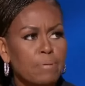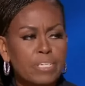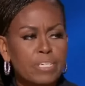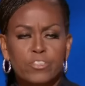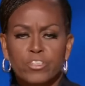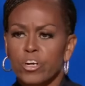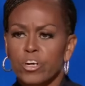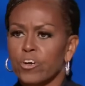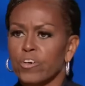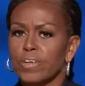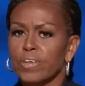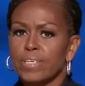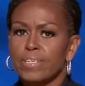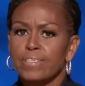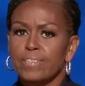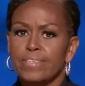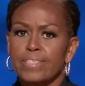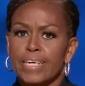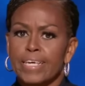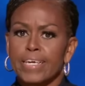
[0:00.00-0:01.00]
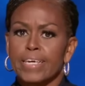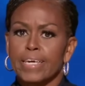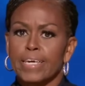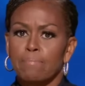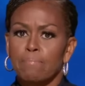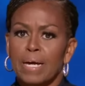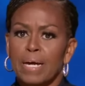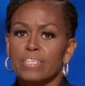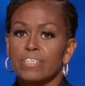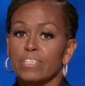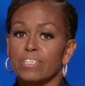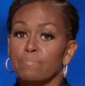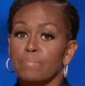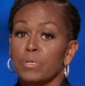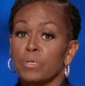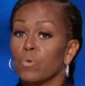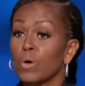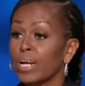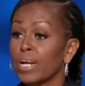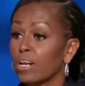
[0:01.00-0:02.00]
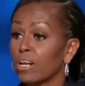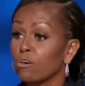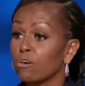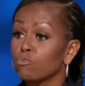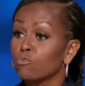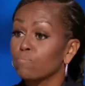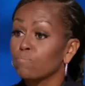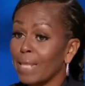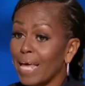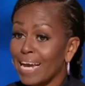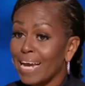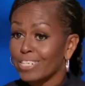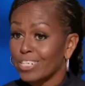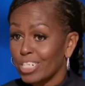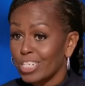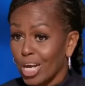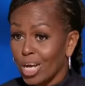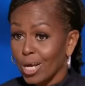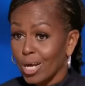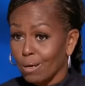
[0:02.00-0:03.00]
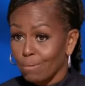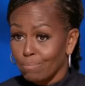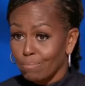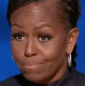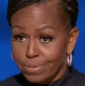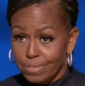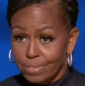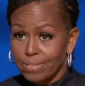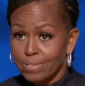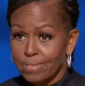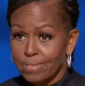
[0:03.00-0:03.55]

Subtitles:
he's currently seeking might just be one of those black jobs?